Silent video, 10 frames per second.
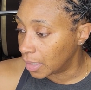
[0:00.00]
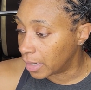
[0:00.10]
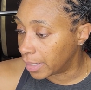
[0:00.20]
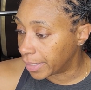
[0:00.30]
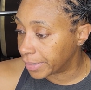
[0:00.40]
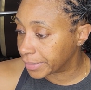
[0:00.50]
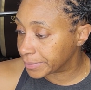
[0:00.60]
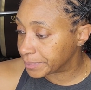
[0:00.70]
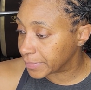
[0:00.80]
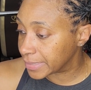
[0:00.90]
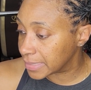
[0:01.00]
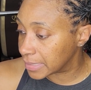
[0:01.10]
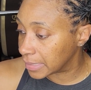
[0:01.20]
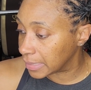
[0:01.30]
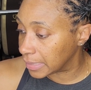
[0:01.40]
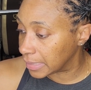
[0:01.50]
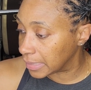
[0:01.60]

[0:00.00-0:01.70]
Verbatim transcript: Um, let's see.